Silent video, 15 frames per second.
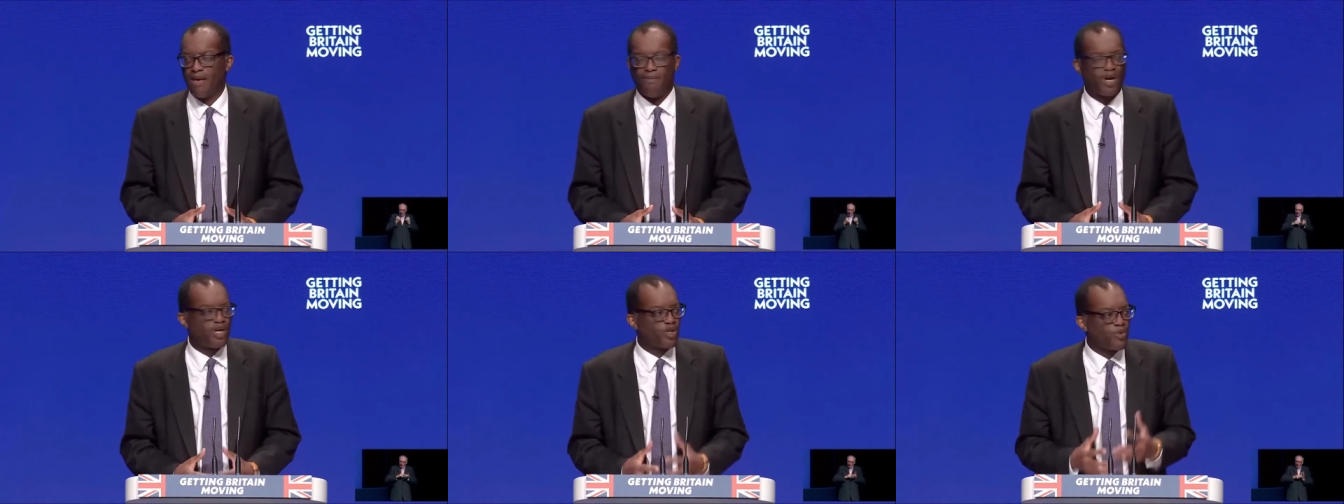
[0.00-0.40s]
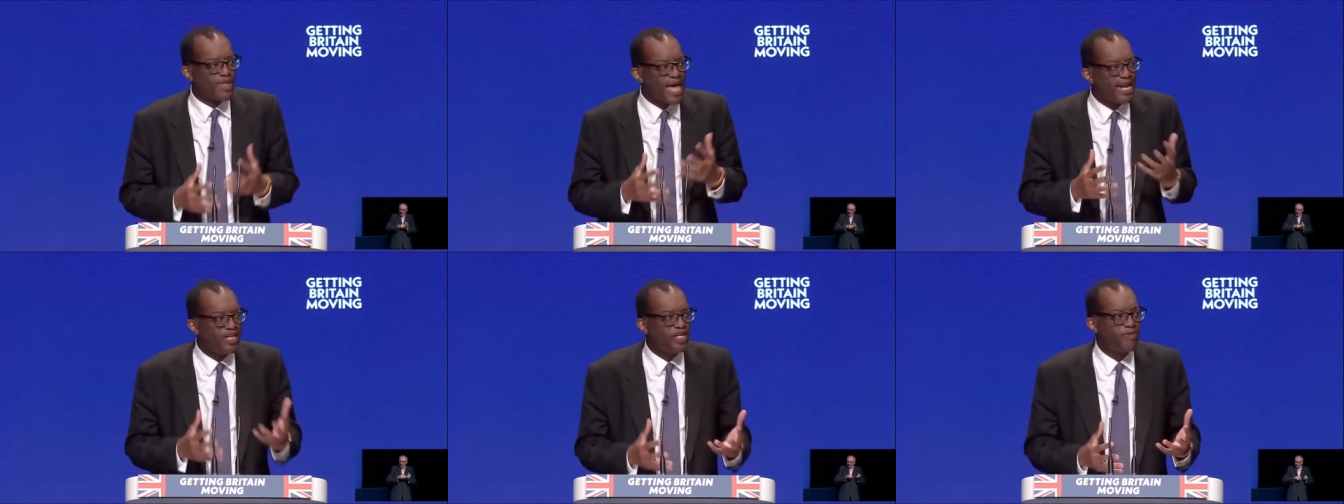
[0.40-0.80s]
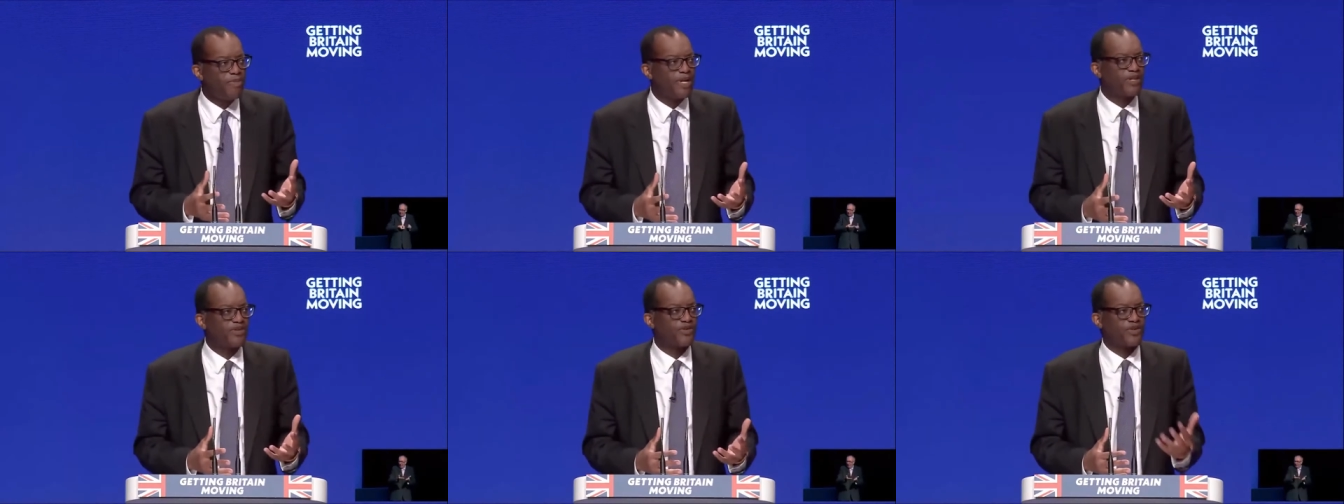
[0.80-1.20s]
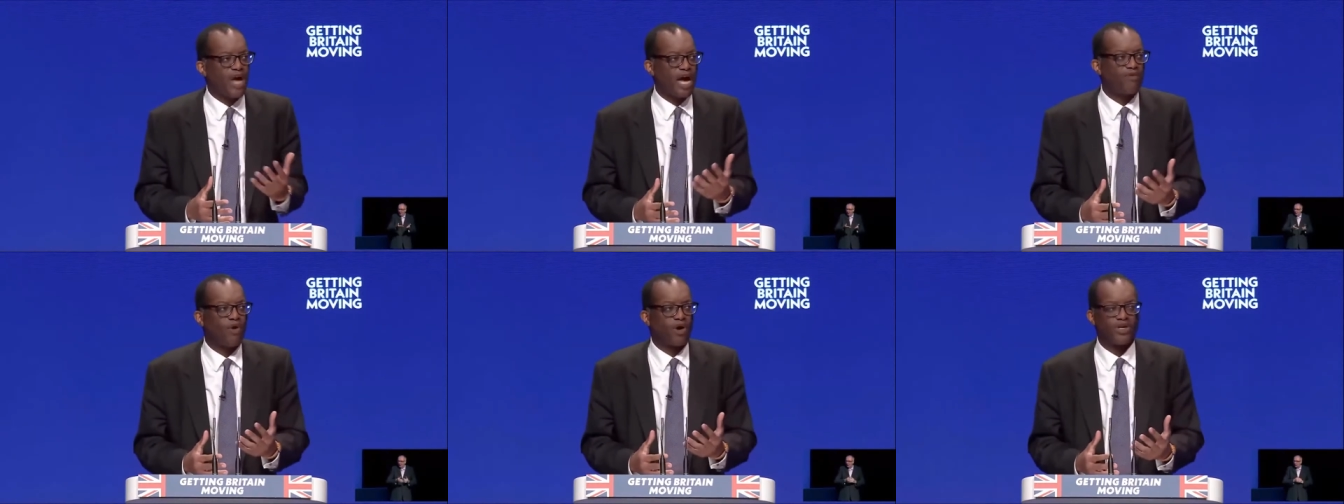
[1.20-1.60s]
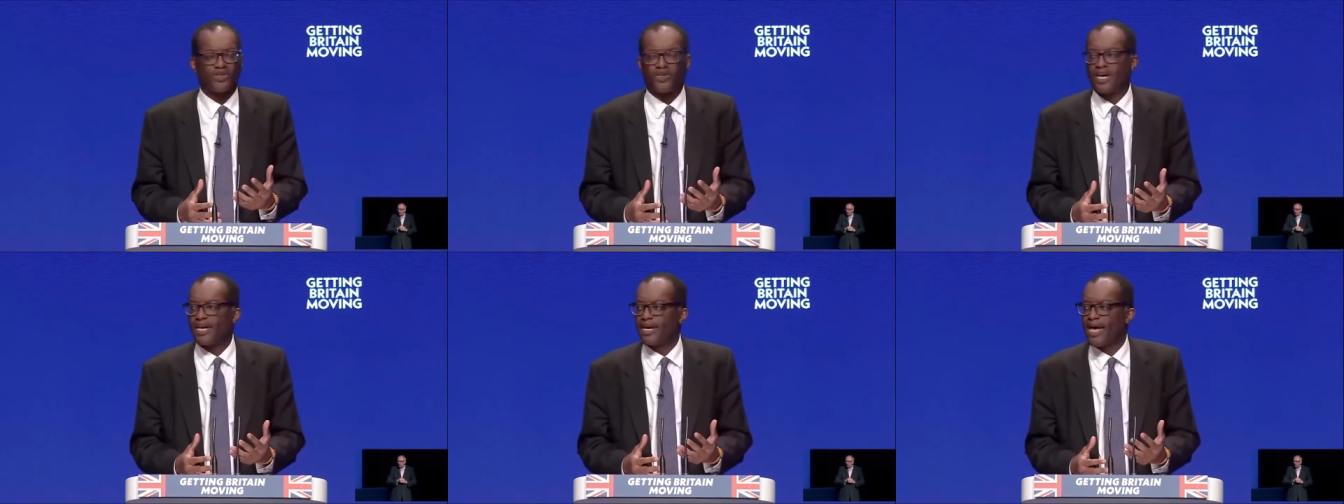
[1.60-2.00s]
Because with energy bills
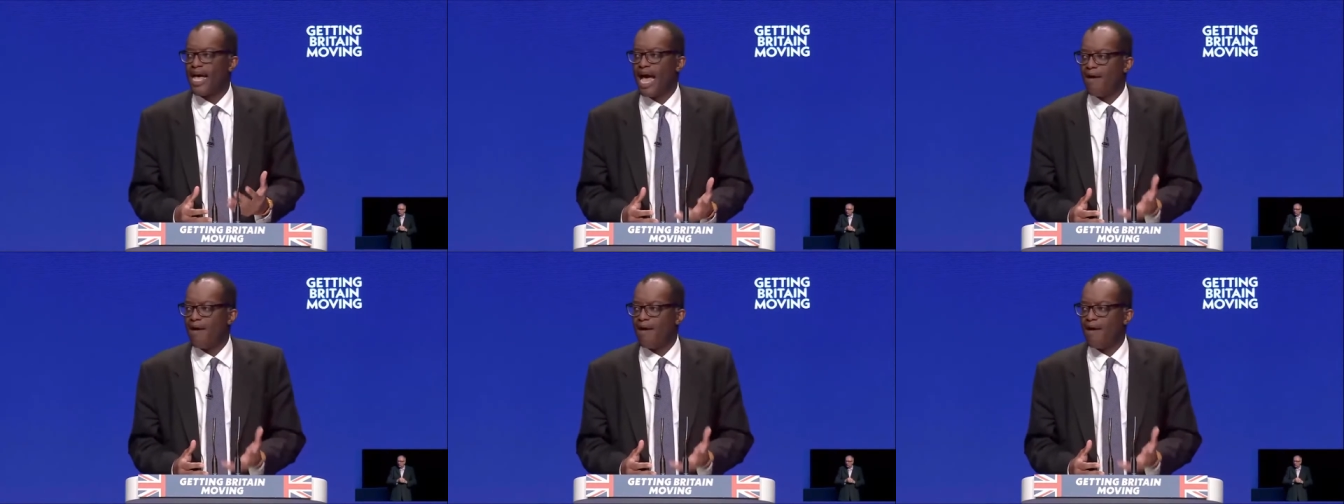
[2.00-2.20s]
skyrocketing,